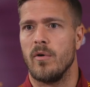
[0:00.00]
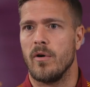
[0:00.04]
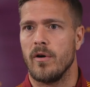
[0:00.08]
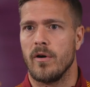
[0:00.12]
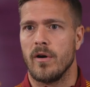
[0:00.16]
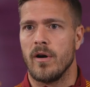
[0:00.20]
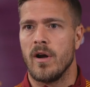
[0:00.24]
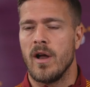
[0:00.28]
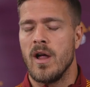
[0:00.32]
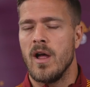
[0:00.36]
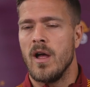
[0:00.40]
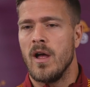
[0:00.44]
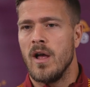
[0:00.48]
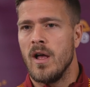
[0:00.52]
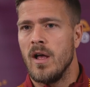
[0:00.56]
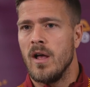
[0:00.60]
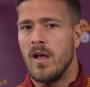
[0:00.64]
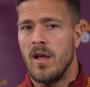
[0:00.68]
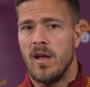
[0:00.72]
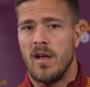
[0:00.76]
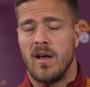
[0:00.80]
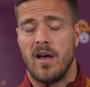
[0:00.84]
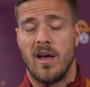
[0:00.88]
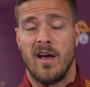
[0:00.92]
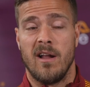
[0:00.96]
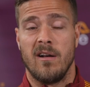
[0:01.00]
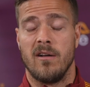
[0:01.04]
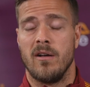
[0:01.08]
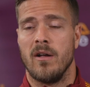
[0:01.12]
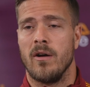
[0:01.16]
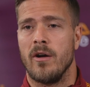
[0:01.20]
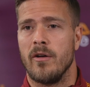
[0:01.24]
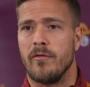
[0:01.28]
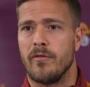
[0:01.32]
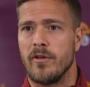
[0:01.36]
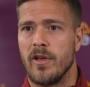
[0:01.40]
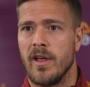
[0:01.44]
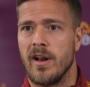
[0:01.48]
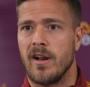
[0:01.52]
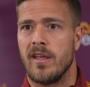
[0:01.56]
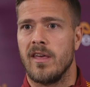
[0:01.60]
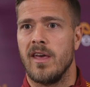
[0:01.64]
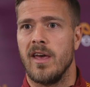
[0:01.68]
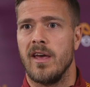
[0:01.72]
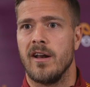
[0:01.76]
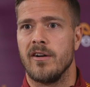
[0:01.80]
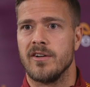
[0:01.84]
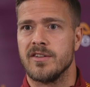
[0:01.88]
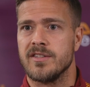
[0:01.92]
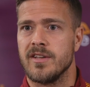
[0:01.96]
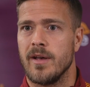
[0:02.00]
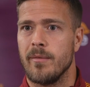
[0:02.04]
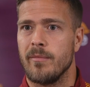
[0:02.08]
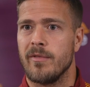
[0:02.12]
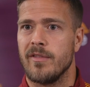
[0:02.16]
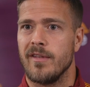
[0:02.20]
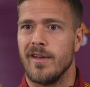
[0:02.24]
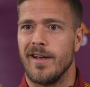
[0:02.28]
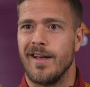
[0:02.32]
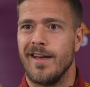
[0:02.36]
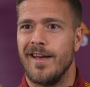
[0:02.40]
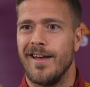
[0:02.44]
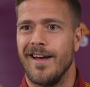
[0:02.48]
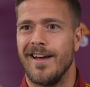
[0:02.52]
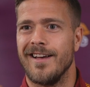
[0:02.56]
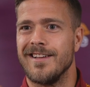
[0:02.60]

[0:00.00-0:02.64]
or I don't know, if you get a kid or something,